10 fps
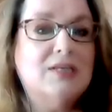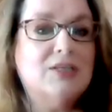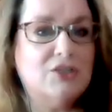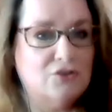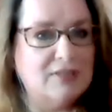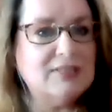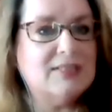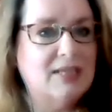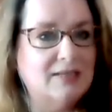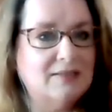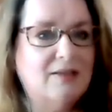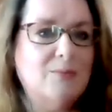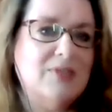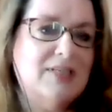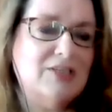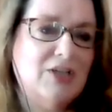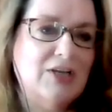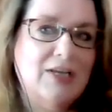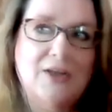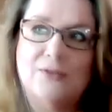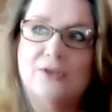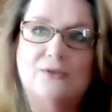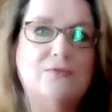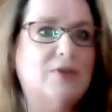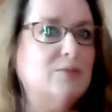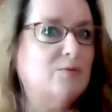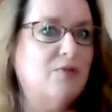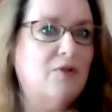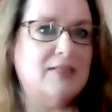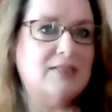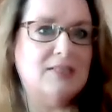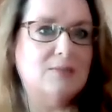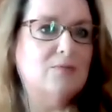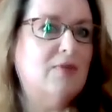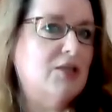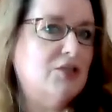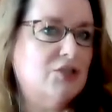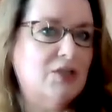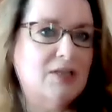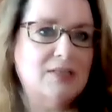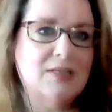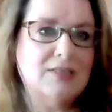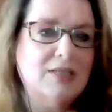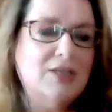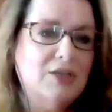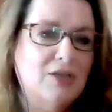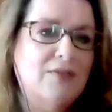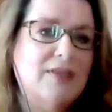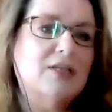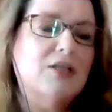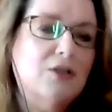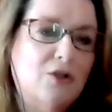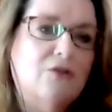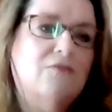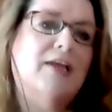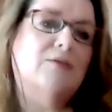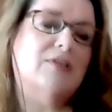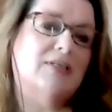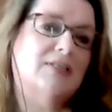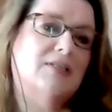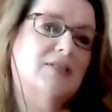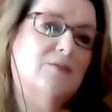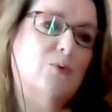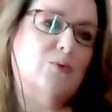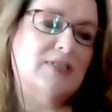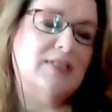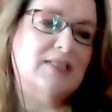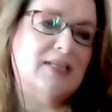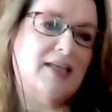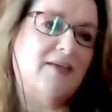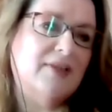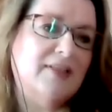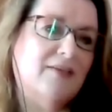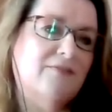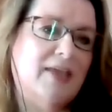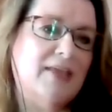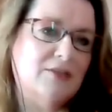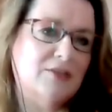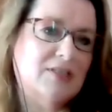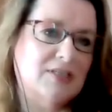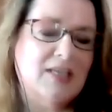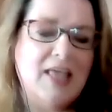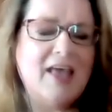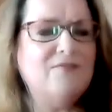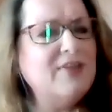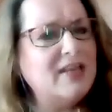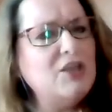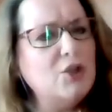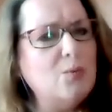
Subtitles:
just trusting, like we said earlier, you know, the universe provides inspiration. It does, you know, there's a lot around us to support us, isn't it? And having that faith and feeling your